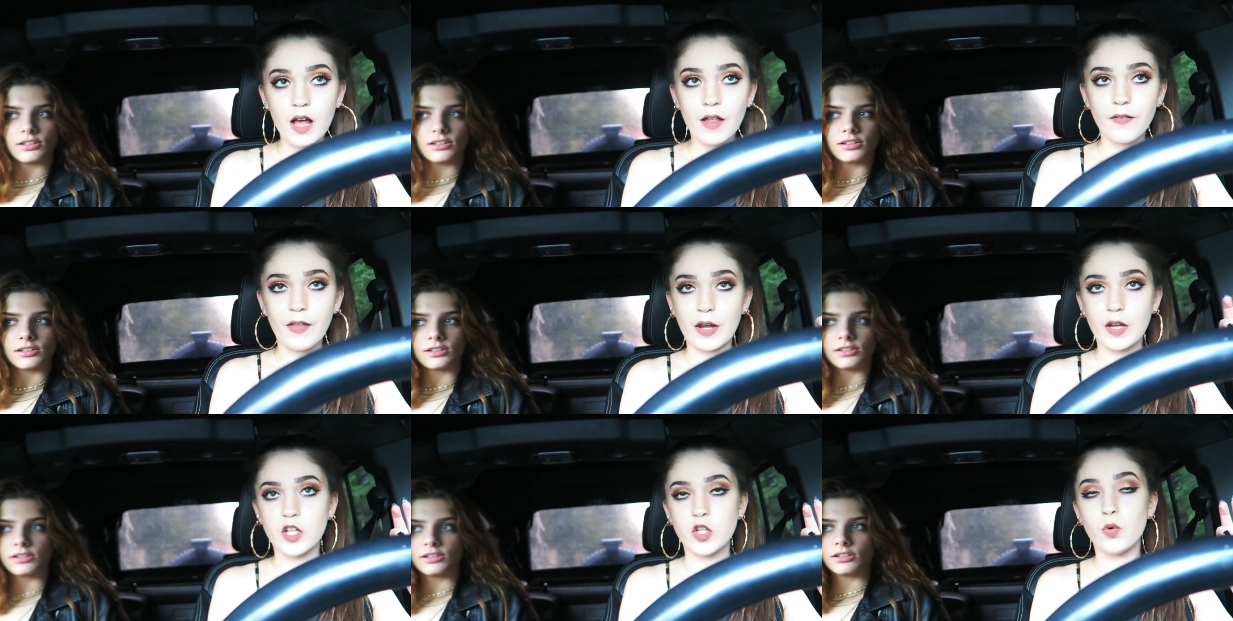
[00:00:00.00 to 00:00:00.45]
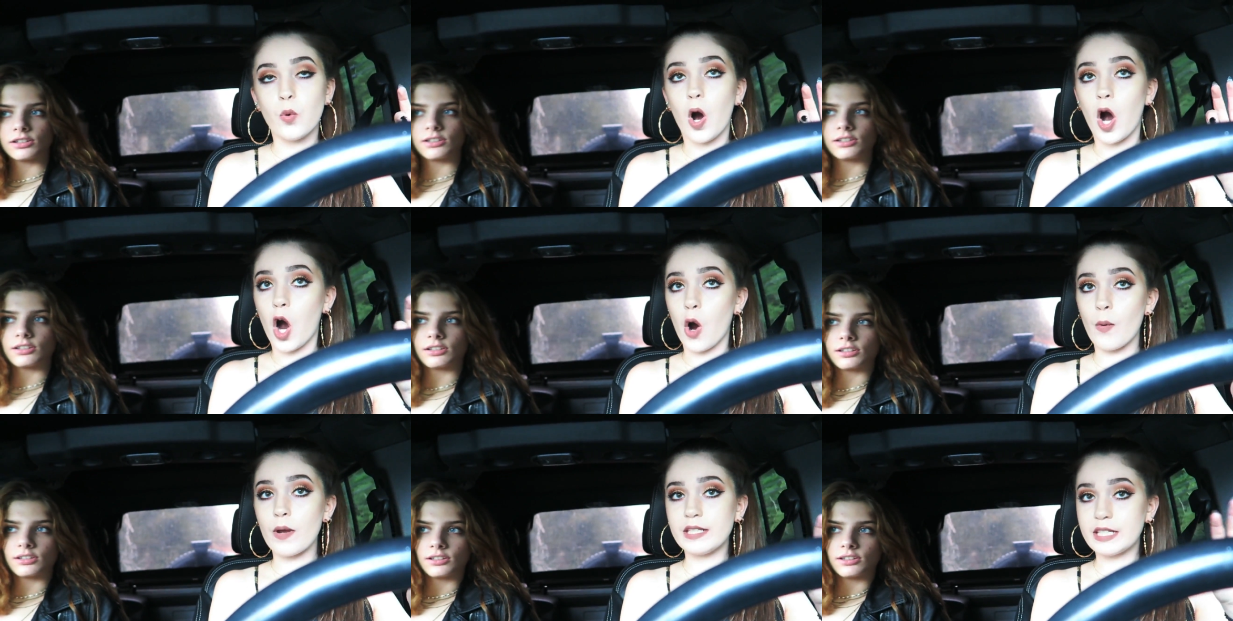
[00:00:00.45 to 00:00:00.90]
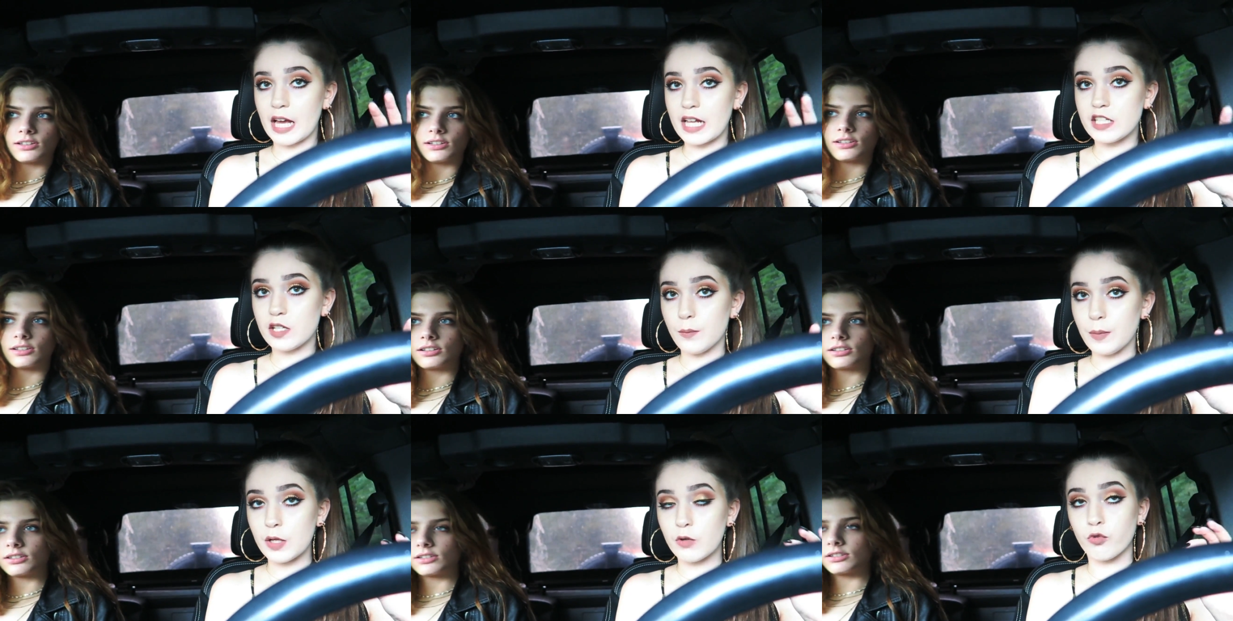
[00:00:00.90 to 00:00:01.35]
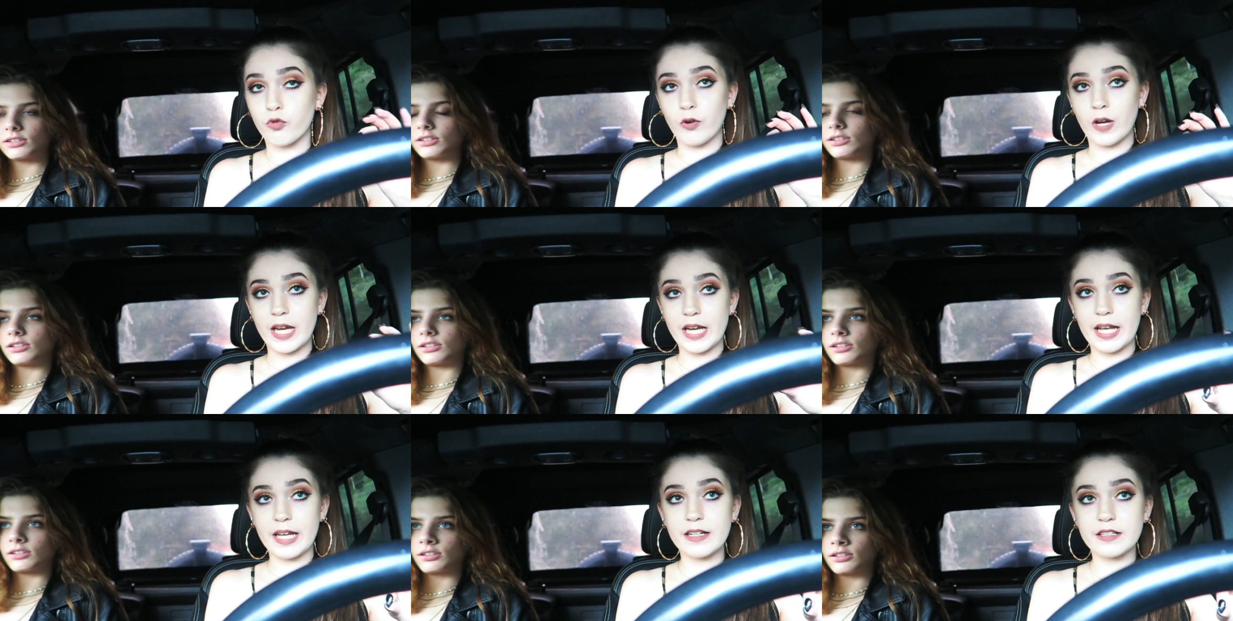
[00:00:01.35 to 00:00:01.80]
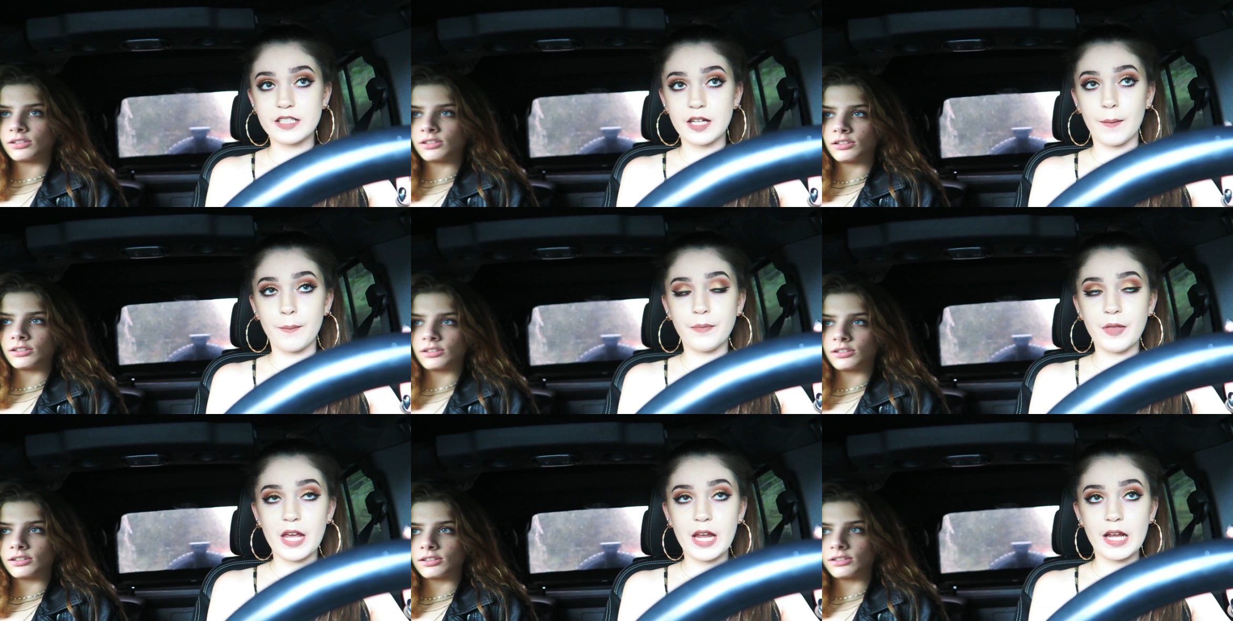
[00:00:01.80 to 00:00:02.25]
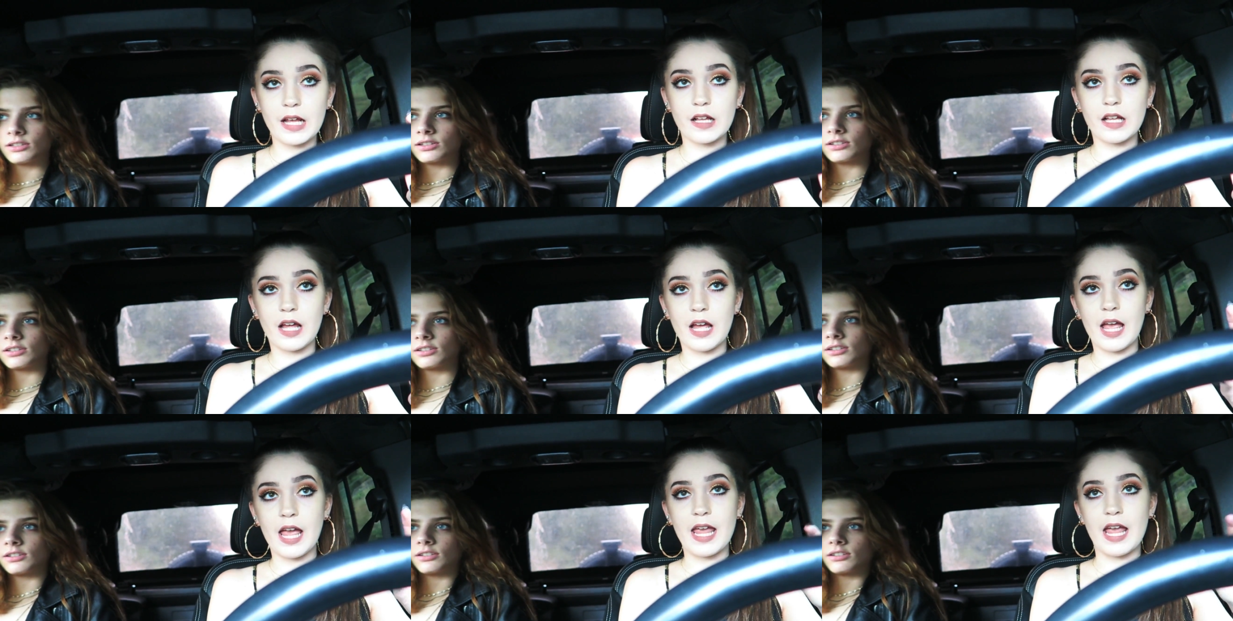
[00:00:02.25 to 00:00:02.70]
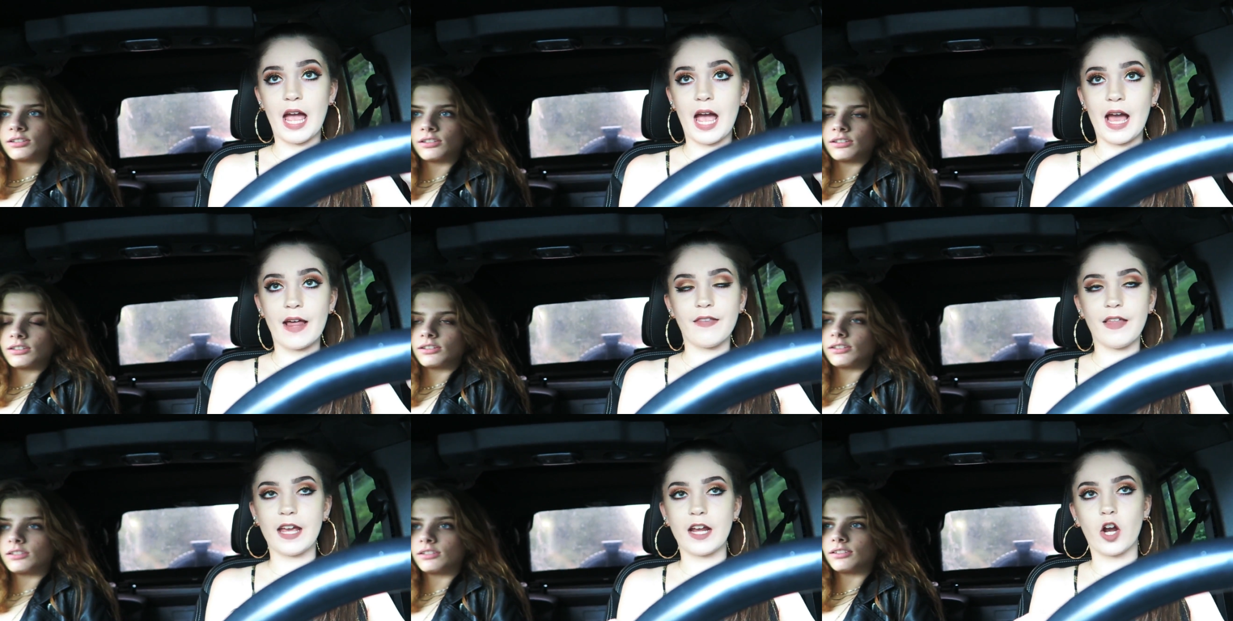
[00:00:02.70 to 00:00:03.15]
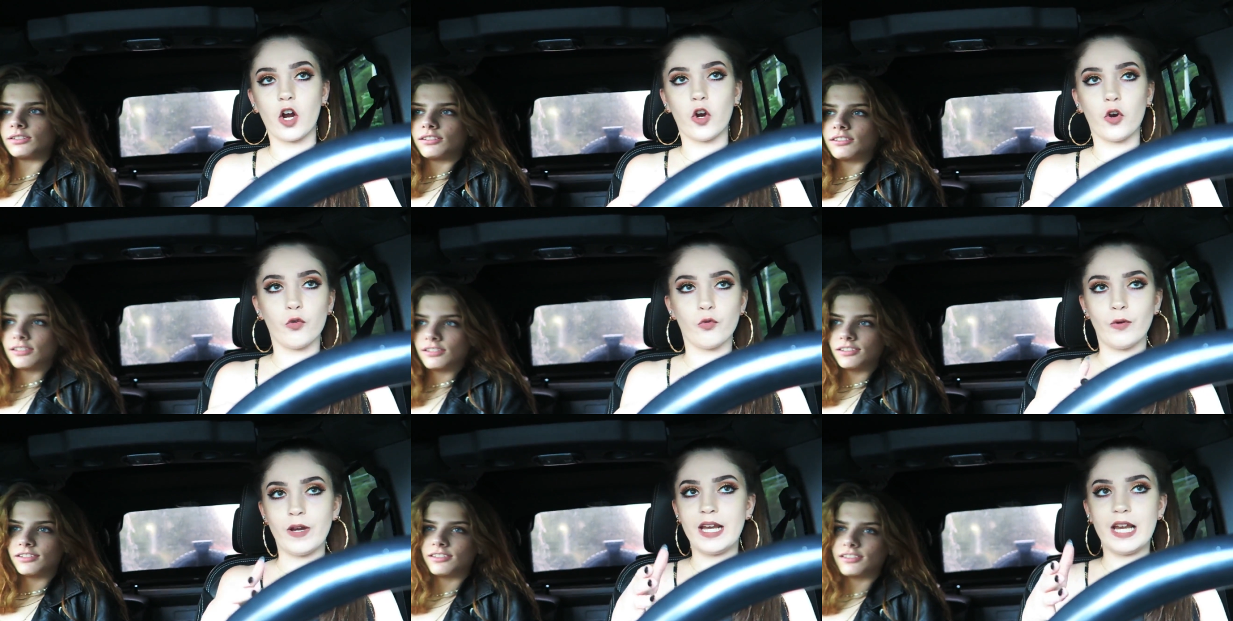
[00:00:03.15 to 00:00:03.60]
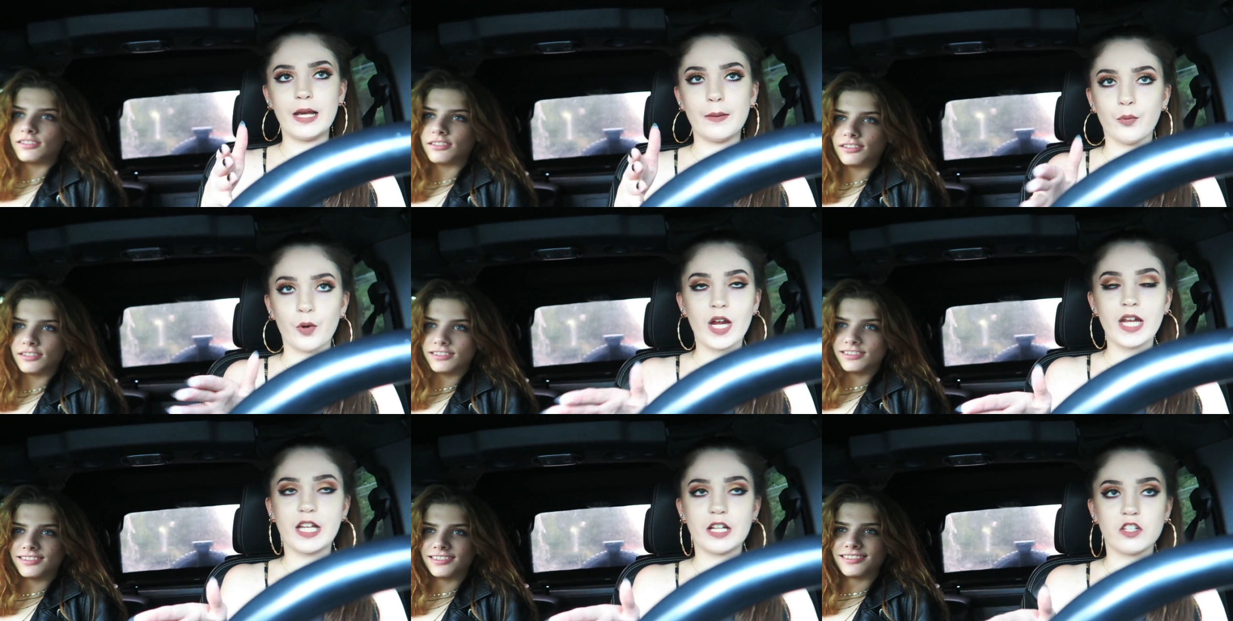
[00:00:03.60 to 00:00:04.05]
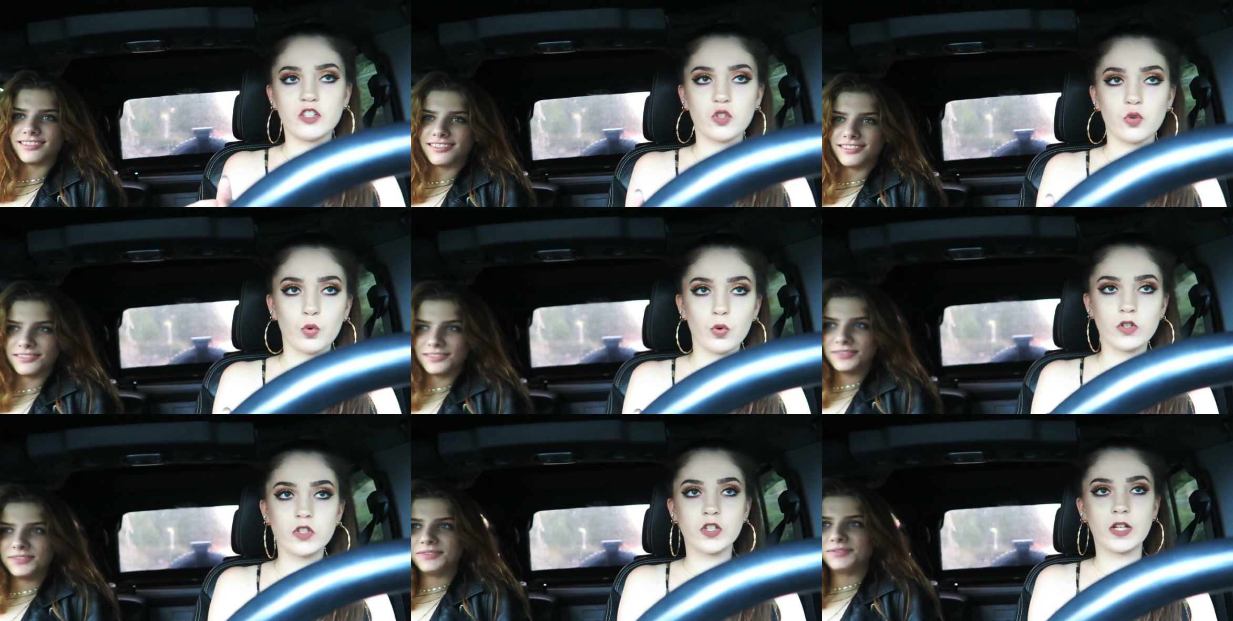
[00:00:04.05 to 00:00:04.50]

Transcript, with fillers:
Speaker 1: like you always had to be reading something at like our reading break in school.